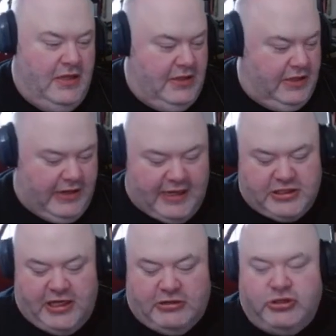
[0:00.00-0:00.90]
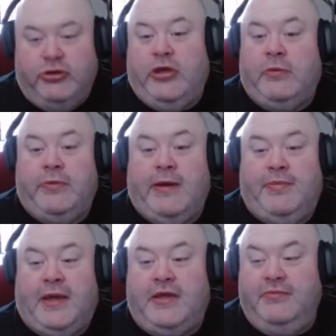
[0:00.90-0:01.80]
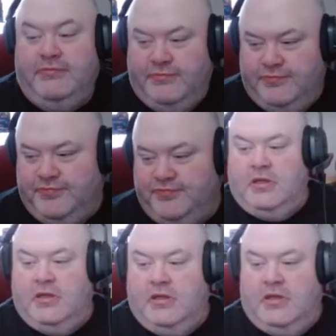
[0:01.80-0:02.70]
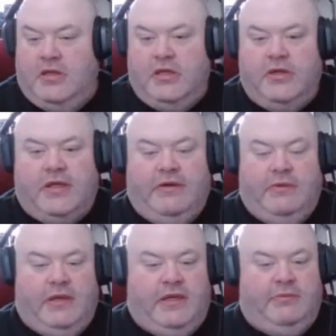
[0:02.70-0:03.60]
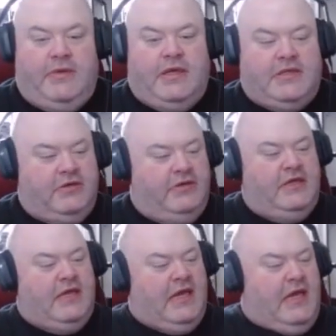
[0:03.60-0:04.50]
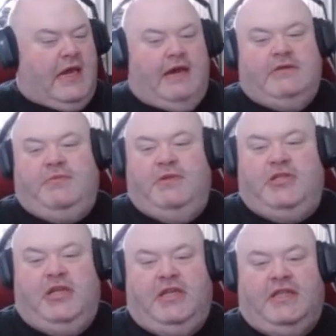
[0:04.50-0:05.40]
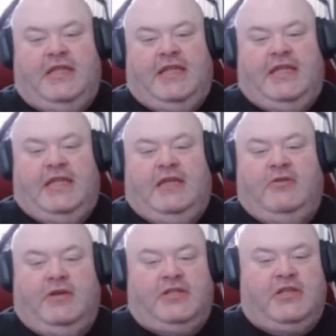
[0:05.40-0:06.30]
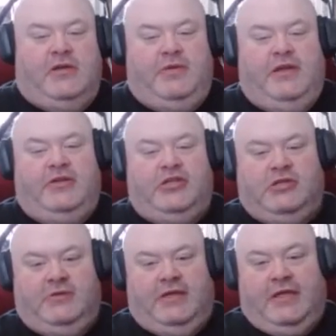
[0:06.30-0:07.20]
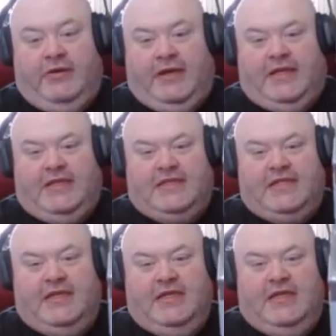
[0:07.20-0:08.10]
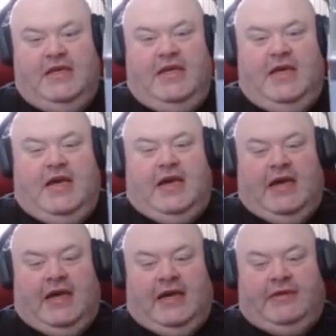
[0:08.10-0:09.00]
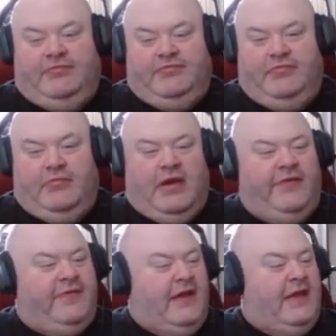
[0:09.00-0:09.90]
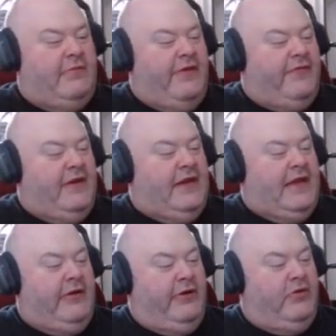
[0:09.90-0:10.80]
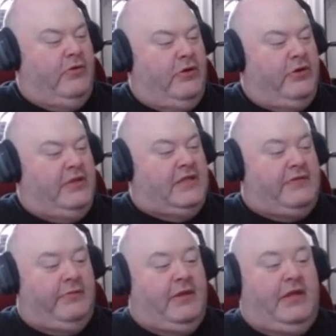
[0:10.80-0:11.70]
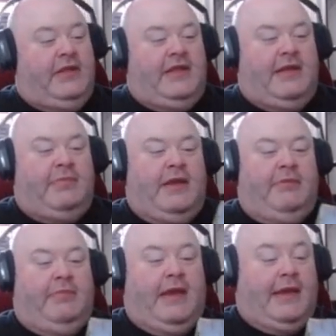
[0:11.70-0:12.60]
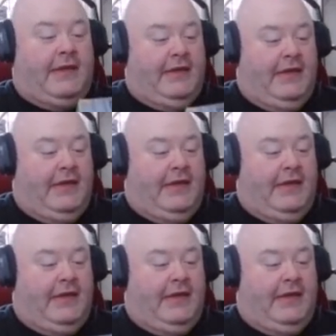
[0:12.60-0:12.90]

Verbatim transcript: Here, actually, I'll show you. I'll be right back. Okay, everybody, I'm back. So he, I was mentioning the Quintesson Pit of Judgment. Here it is. Uh, my I had my friend Aaron order this for me, and then I paid him back.